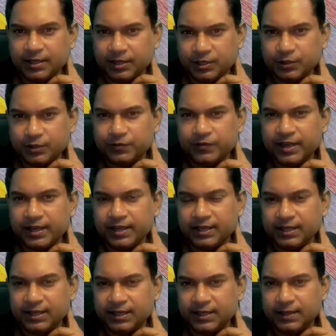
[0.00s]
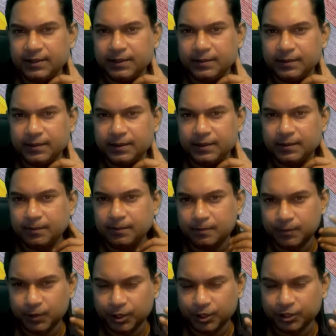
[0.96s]
to finally
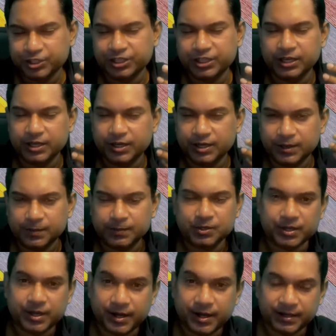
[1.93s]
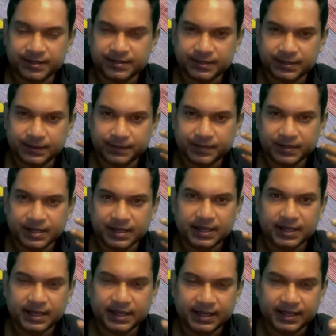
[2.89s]
blockchain cryptocurrency?
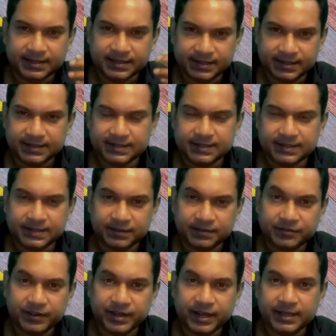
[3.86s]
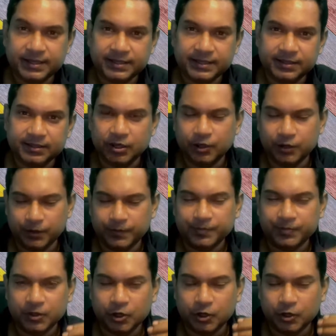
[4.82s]
Is this the final
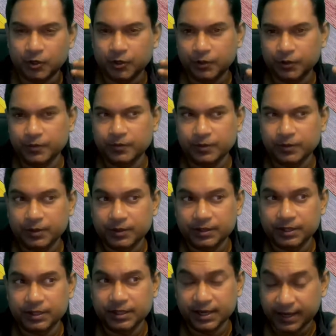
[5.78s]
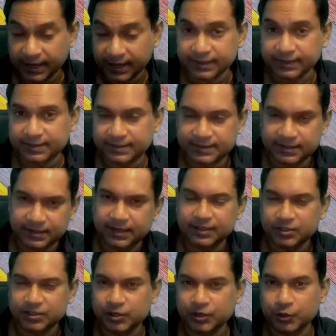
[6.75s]
or the next?
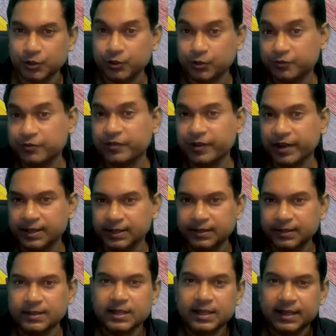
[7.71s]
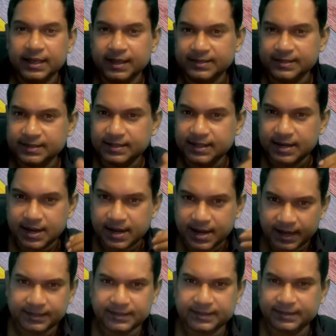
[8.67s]
Let's not go to final. Is it the
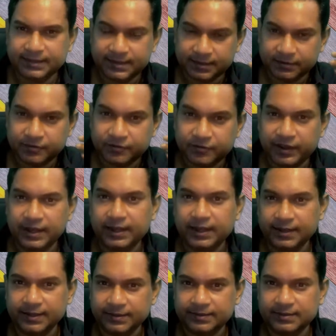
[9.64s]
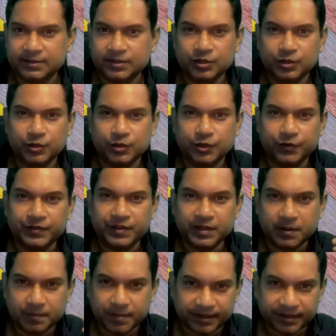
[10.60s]
next phase of the
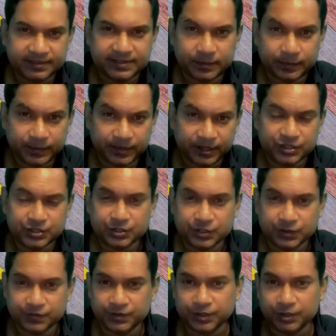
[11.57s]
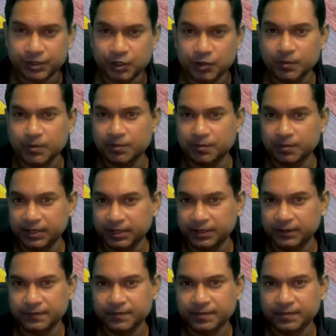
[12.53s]
emancipation of the human being?